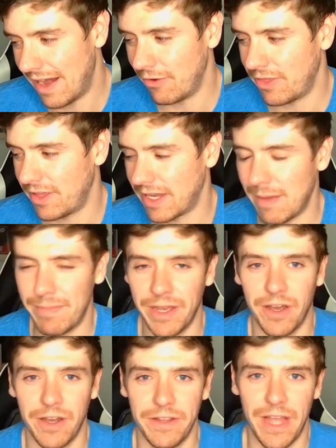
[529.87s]
Everything I
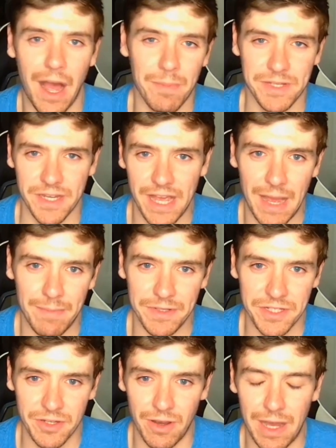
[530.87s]
bet on, the opposite
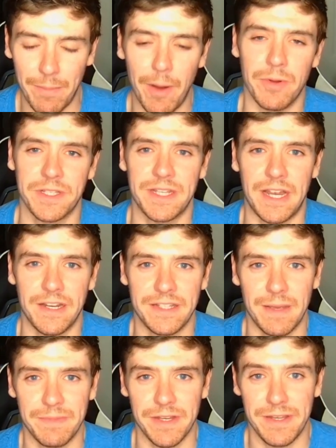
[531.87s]
happens. So I'm almost kind
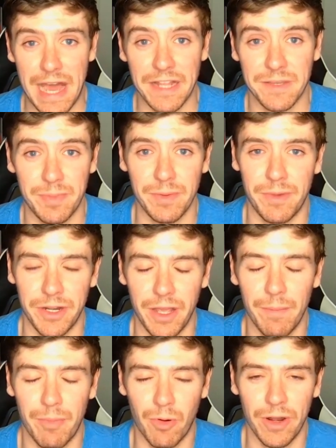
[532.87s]
of tempted not to put money
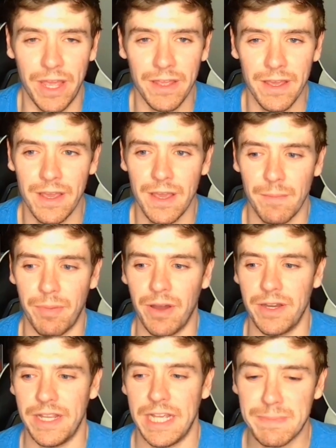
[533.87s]
on Poirier,
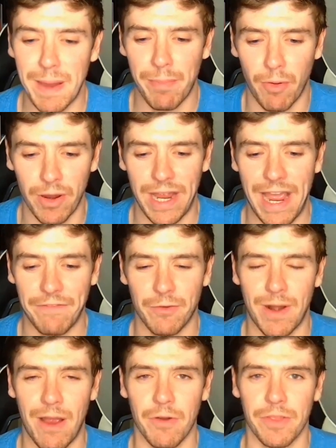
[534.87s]
but he's my boy. I have
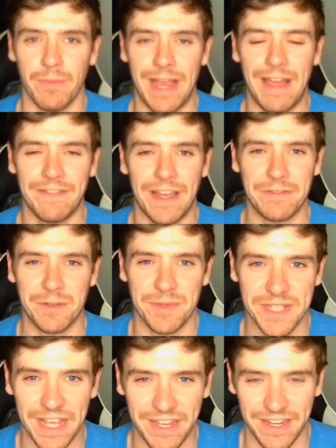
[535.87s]
to ride with him. I have to have
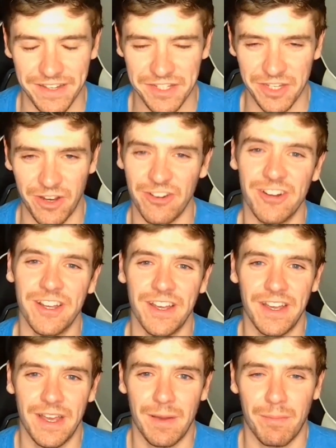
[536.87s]
some stake in it. So
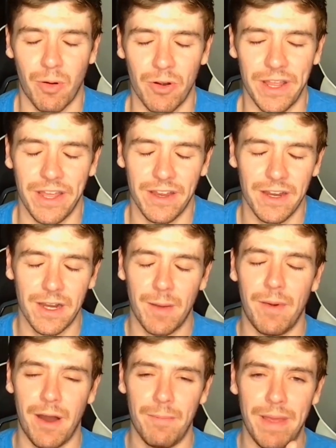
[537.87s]
Poirier,
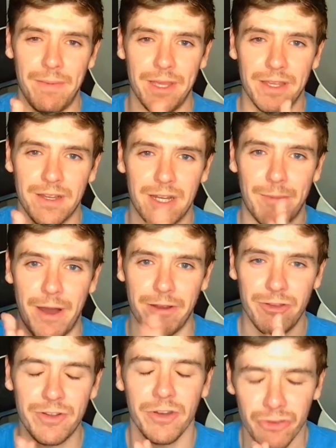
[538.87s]
come on, baby. Come
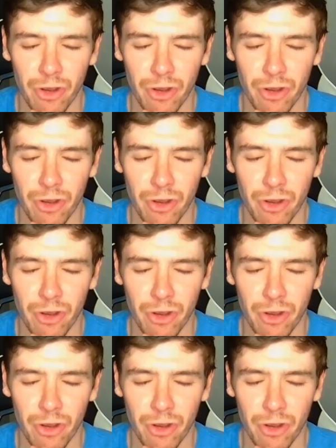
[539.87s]
on. You